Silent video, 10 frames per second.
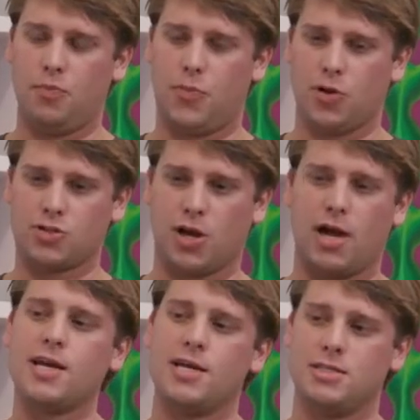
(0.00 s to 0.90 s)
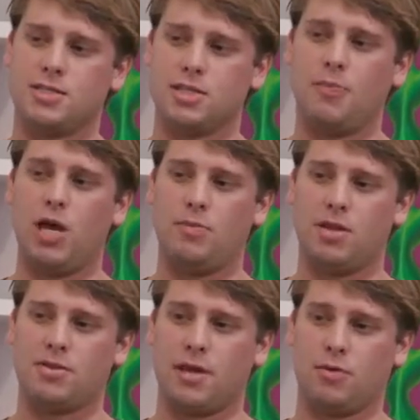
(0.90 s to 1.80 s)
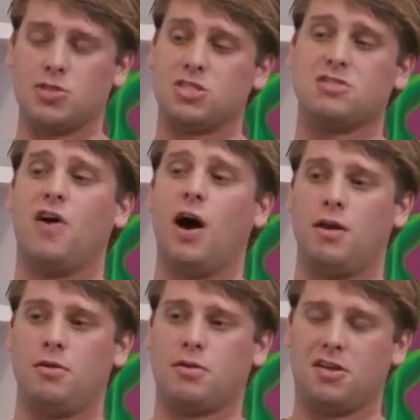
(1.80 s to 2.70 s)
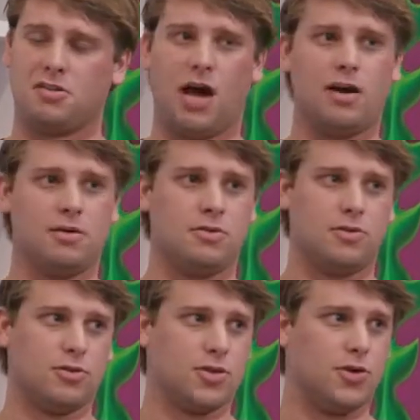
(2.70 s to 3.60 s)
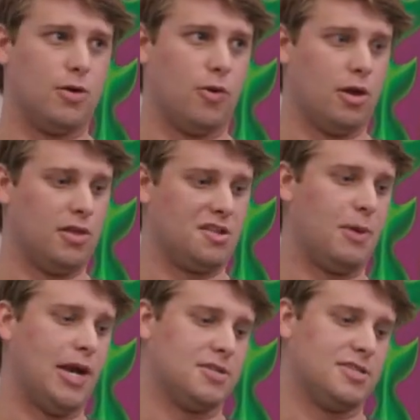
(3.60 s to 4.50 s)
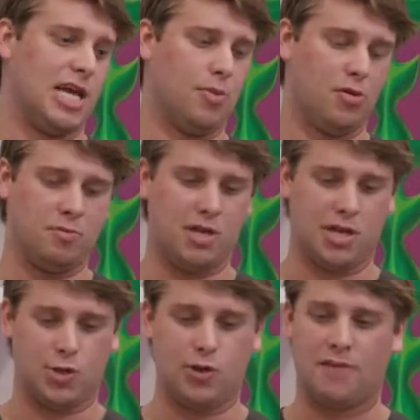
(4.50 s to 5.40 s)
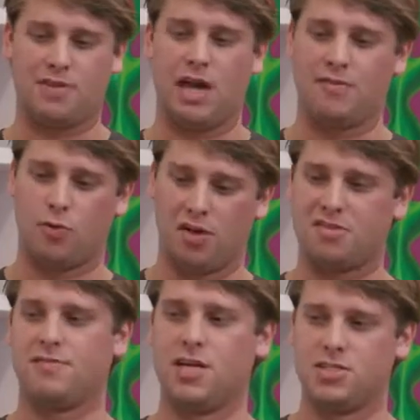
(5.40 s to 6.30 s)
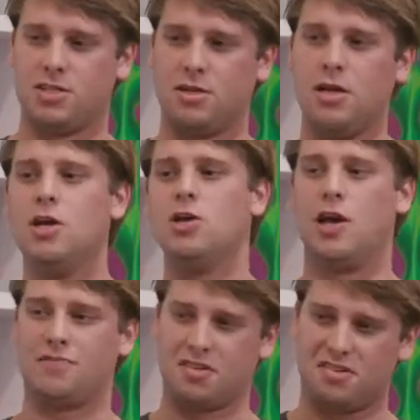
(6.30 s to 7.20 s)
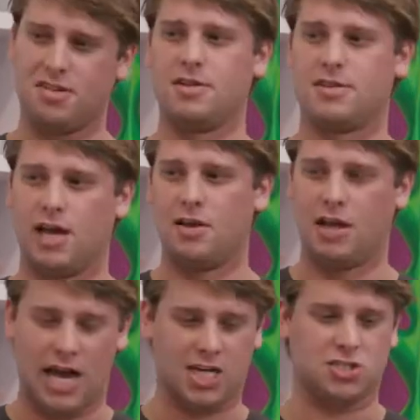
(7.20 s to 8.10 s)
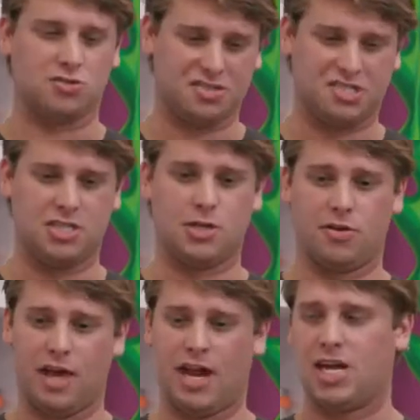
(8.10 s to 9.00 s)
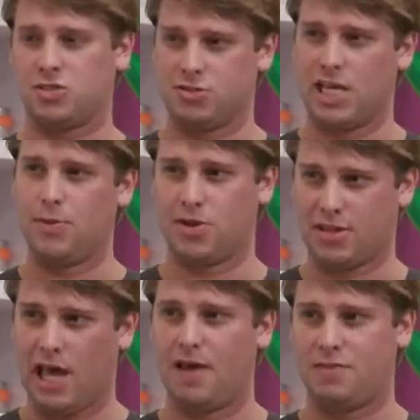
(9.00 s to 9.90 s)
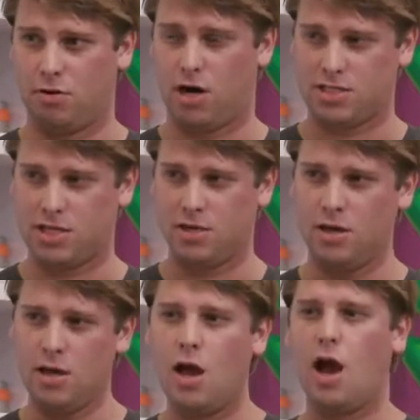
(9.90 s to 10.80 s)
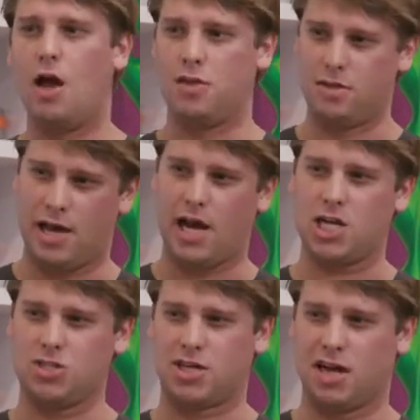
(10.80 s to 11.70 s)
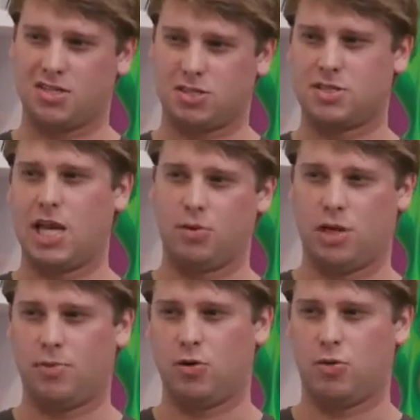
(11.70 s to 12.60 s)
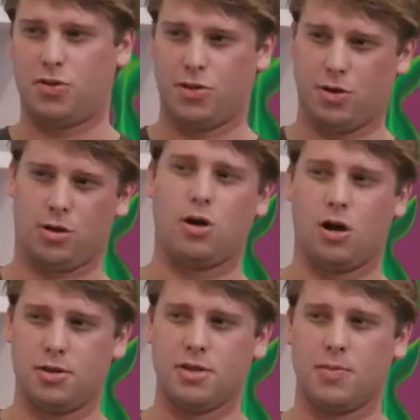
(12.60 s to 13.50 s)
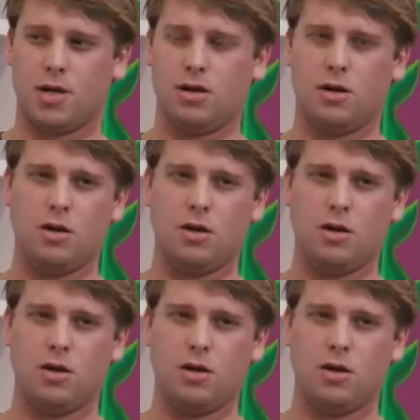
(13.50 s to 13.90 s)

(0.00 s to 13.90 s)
They're trying to get into the payment thing, which is fine, because they're doing it where it's pay at the table, meaning you have to have a reservation, you have to sit at that actual seat or that actual table that they have you logged in, and then that actually connects your table number with your card number.